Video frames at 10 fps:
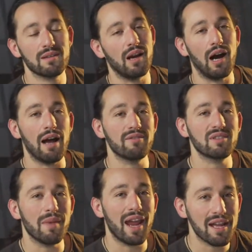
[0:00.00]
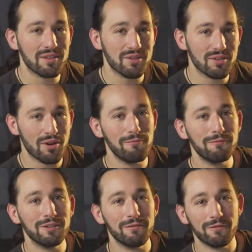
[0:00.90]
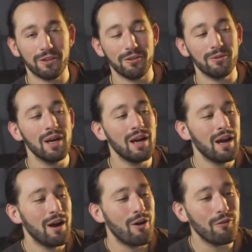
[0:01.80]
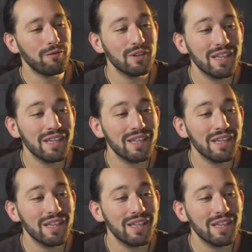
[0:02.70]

I'll have some answers hopefully for you. Hopefully